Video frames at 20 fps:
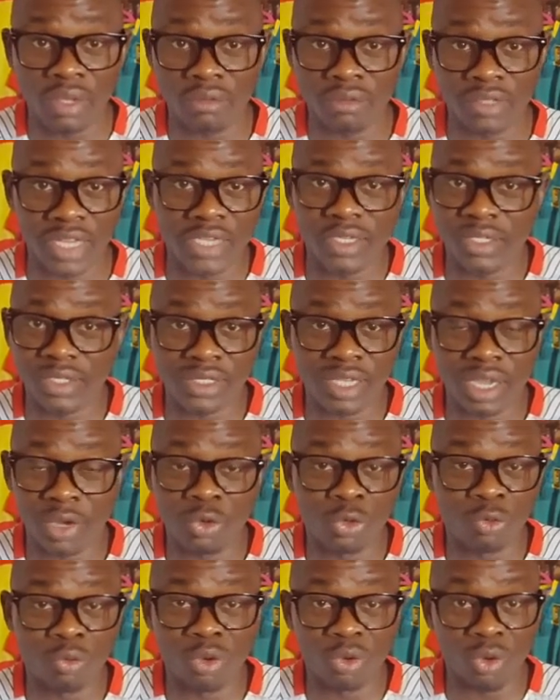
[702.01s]
That is, I
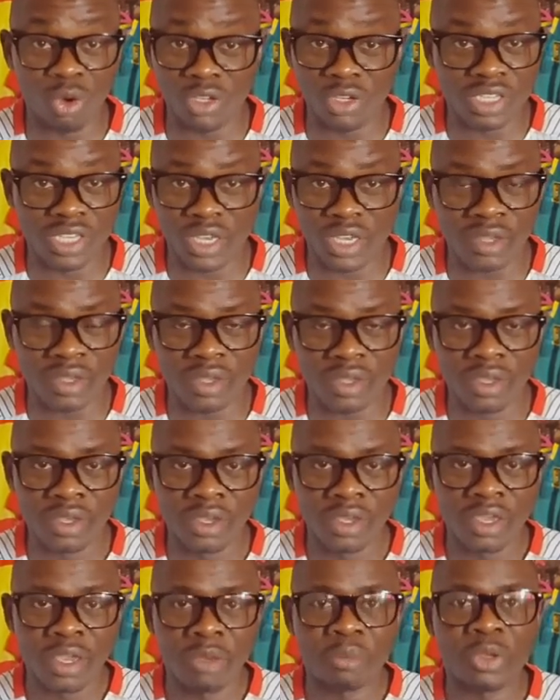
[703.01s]
could be wrong here,
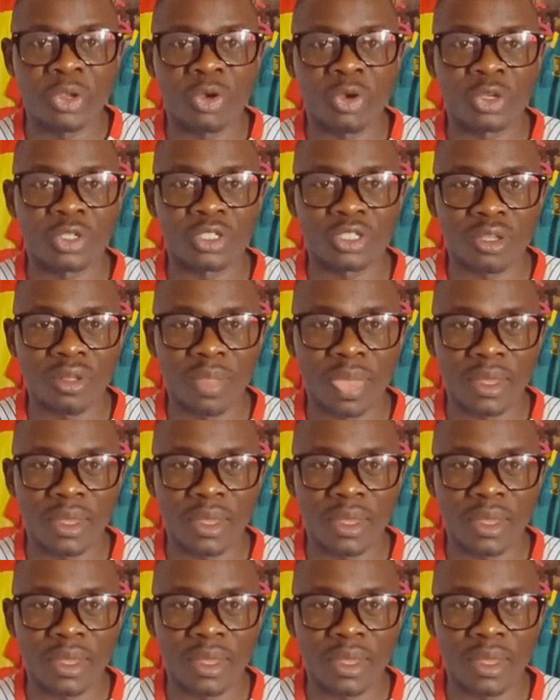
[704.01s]
because